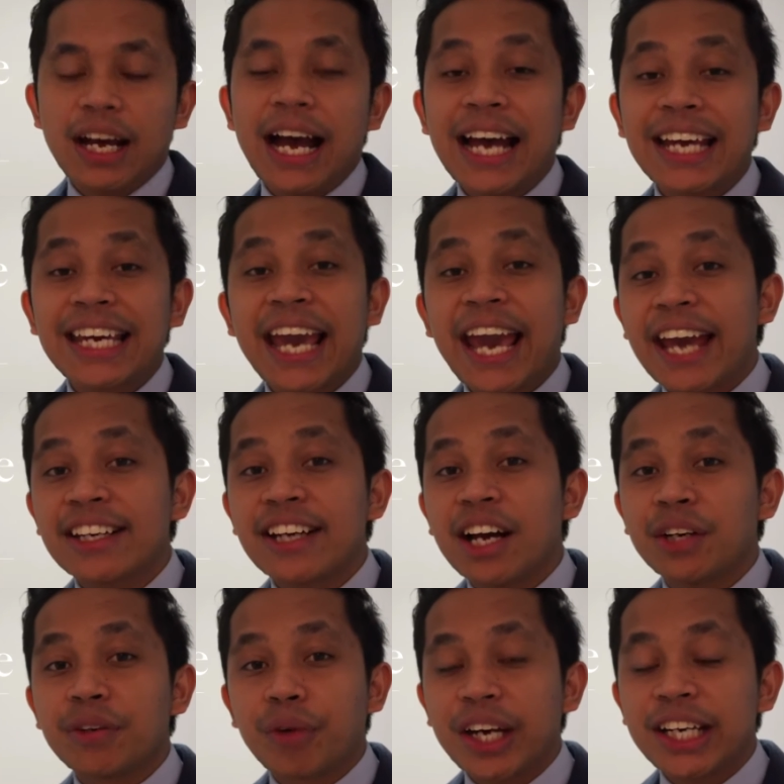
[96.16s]
I had
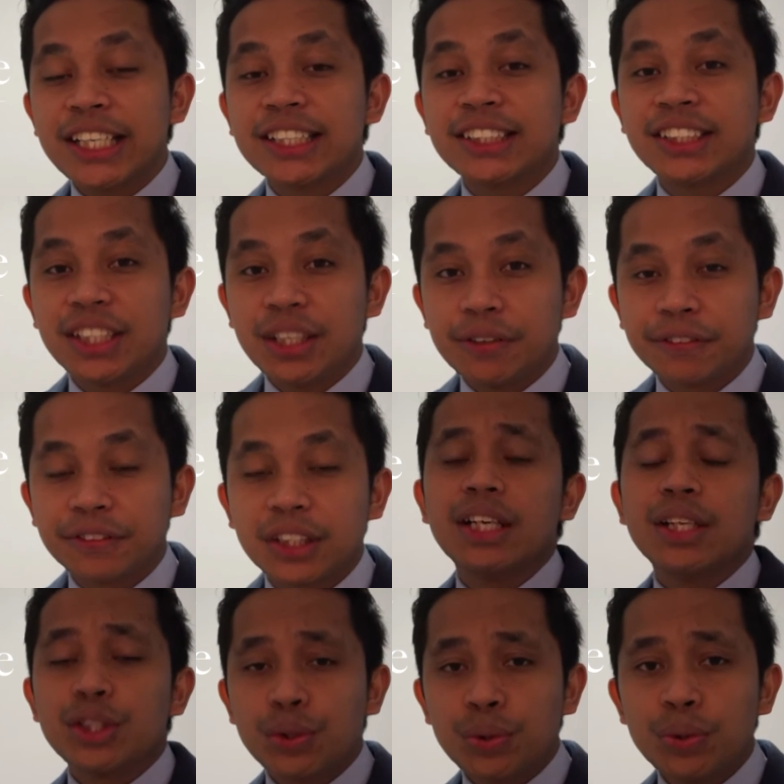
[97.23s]
already achieved
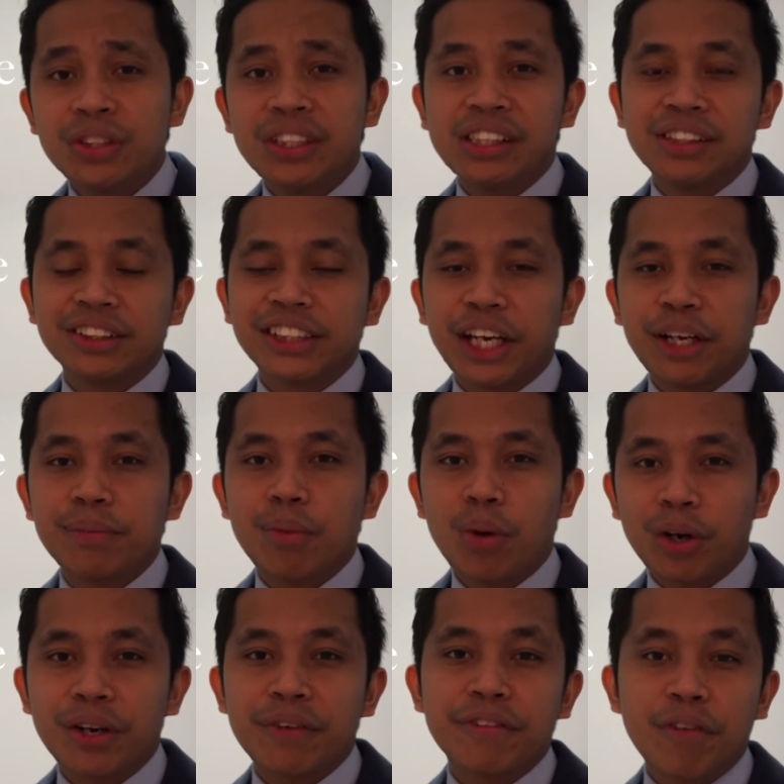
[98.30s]
2 deals and
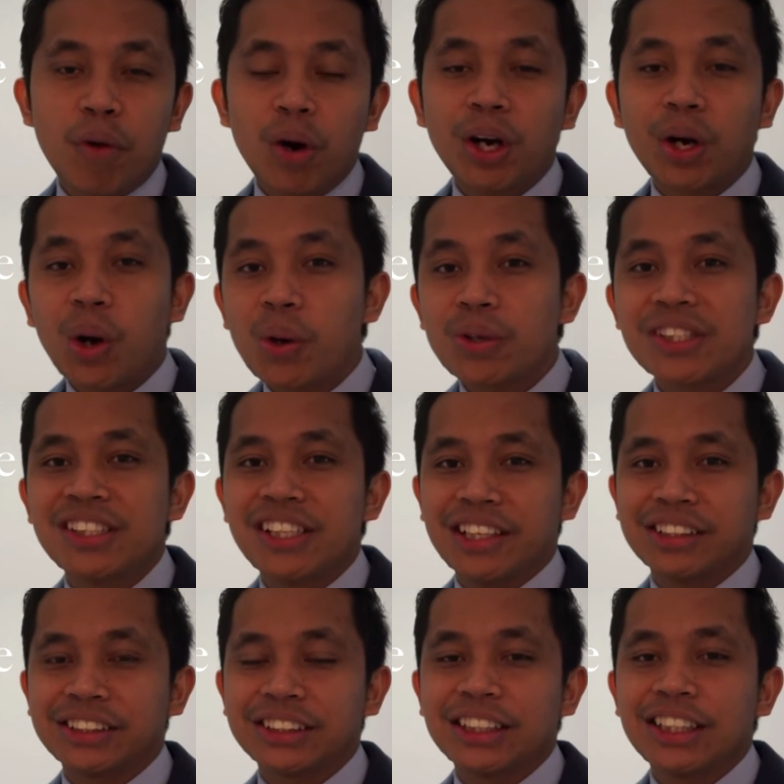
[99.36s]
more than 4 closed
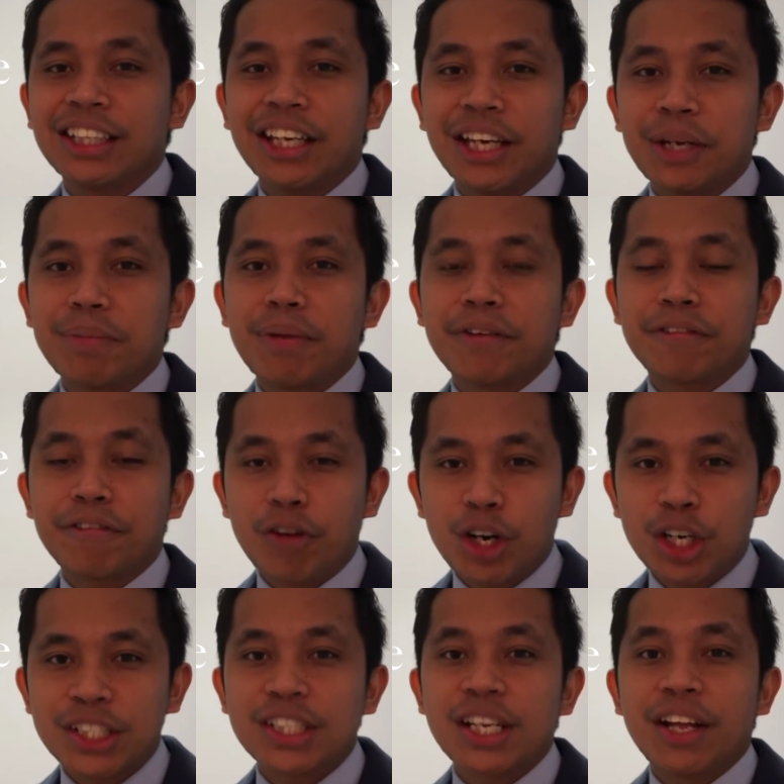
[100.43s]
deals in my
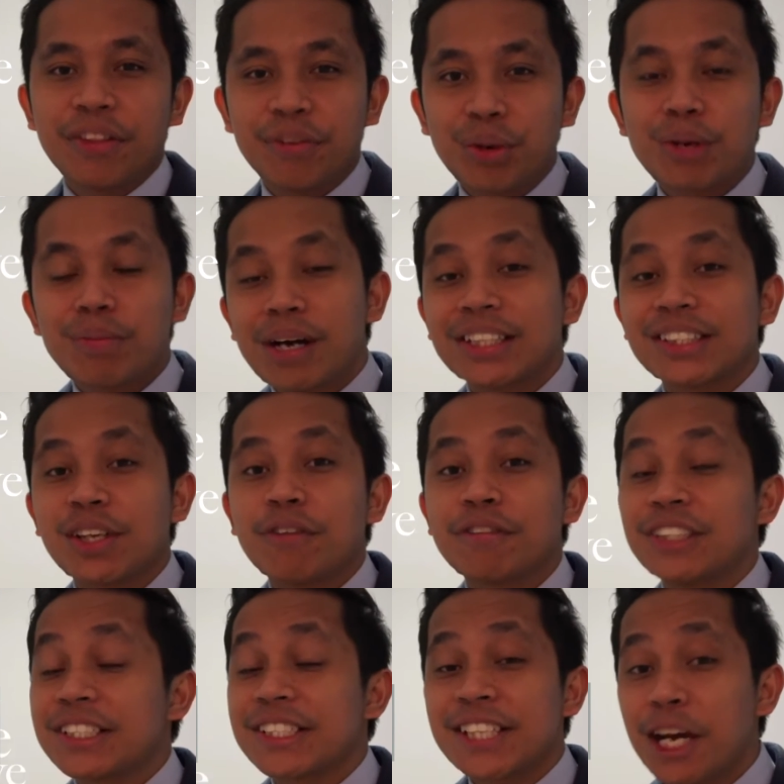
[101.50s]
first 3 months of
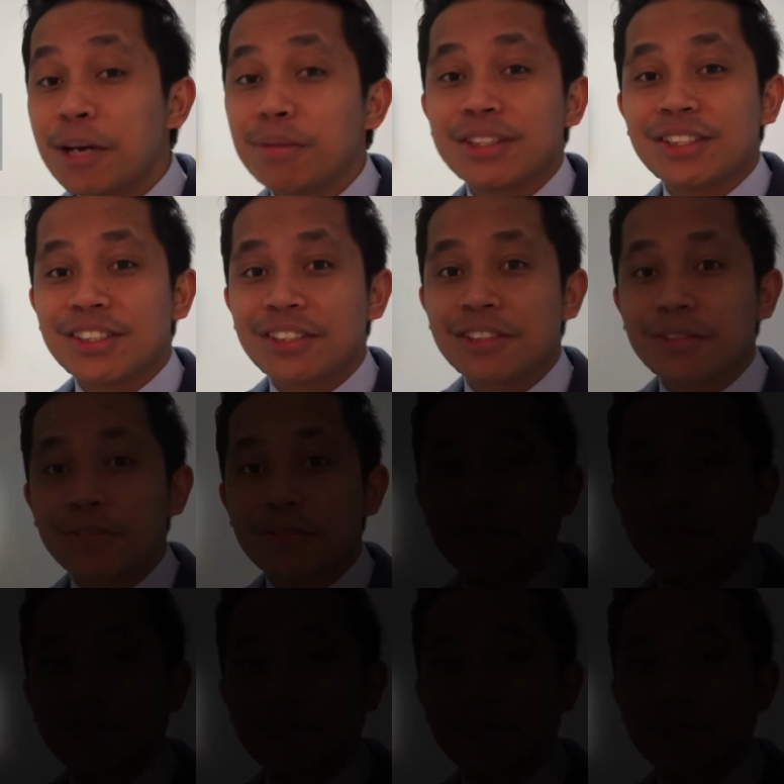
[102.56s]
the assignments.